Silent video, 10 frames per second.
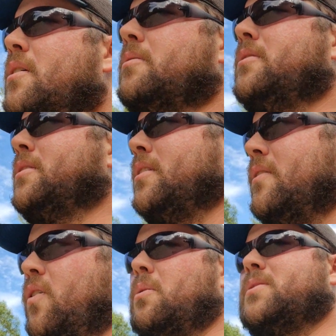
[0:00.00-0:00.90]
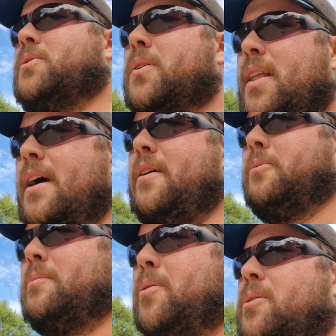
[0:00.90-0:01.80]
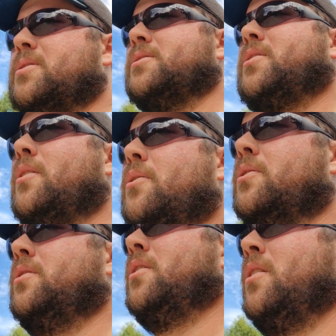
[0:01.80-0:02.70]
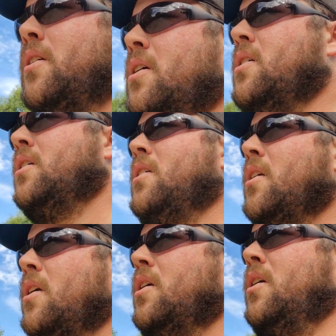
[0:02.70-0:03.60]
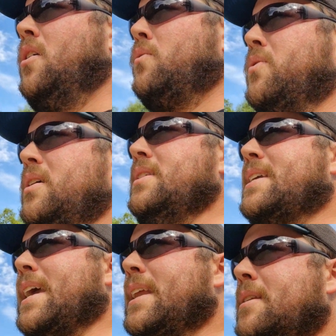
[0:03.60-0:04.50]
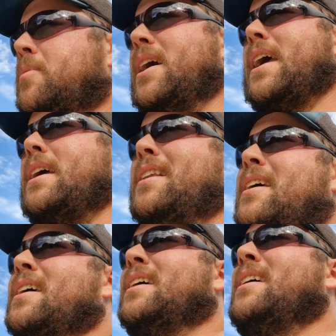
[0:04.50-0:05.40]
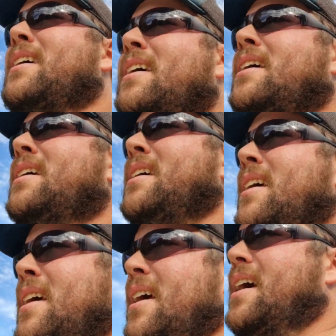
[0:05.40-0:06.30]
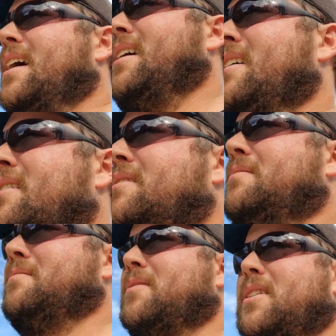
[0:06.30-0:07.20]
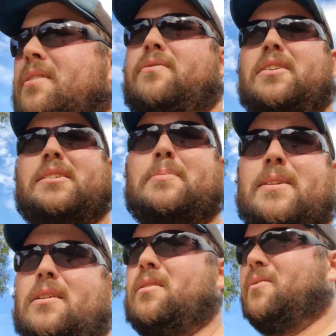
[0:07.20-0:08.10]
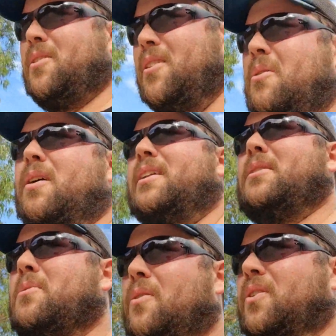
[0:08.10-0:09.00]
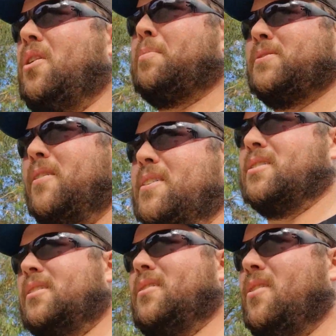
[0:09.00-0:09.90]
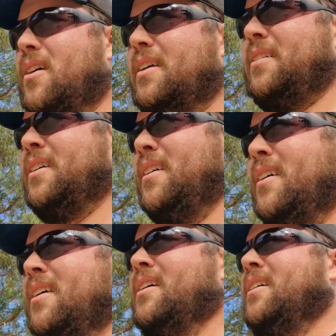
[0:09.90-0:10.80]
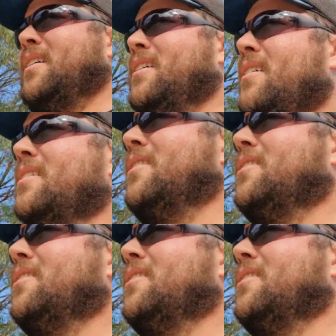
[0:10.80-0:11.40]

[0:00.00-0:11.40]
I mean, if I was to allow that one person to really get into my head and convince me that I've got no idea what cops are actually like, you